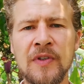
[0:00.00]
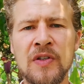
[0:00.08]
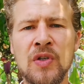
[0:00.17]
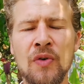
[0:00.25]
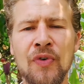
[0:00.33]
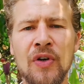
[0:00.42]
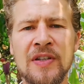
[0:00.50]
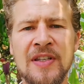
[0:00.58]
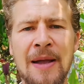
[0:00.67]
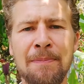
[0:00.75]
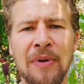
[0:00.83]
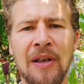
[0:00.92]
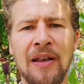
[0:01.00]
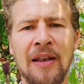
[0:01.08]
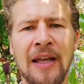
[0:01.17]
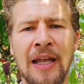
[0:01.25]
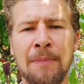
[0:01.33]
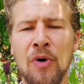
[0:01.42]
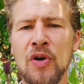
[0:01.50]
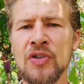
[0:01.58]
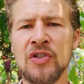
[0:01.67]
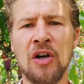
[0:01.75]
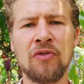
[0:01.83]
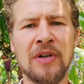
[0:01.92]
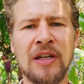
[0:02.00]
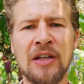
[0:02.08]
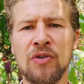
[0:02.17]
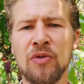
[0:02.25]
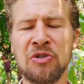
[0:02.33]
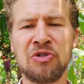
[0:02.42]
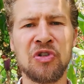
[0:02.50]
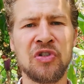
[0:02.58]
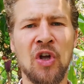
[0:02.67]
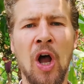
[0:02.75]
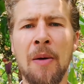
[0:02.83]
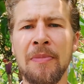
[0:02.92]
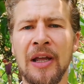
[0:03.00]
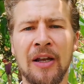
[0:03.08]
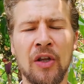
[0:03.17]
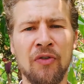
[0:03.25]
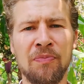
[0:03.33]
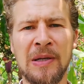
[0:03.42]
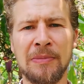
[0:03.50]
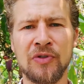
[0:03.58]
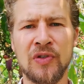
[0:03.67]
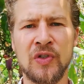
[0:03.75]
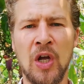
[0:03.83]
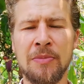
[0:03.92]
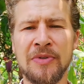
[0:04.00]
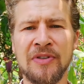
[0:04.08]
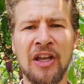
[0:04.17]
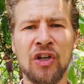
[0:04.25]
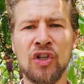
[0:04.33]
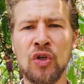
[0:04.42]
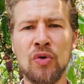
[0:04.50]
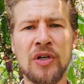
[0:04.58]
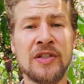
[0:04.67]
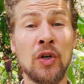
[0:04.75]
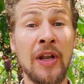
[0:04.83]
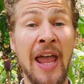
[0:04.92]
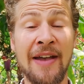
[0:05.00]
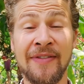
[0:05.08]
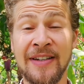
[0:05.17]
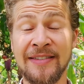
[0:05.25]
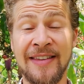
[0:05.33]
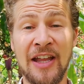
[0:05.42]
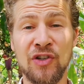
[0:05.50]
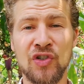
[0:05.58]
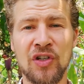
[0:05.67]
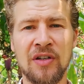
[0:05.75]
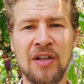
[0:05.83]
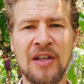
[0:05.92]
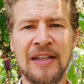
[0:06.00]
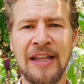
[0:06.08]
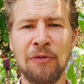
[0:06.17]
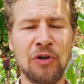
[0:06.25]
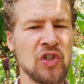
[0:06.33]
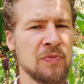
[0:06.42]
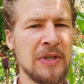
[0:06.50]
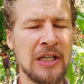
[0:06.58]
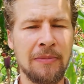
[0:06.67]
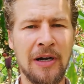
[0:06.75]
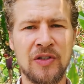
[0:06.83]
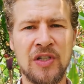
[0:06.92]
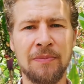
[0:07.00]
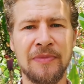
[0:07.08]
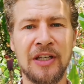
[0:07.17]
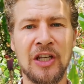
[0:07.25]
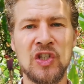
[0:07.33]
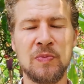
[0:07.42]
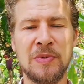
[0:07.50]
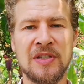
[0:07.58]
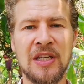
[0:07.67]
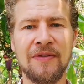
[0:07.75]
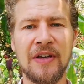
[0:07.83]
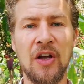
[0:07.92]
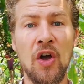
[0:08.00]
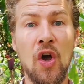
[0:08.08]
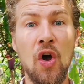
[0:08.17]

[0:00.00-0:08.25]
So for example, like a birth chart reading, you can just come, like a lot of people just come and they're curious or they have an intention, they want to speak about something in specific.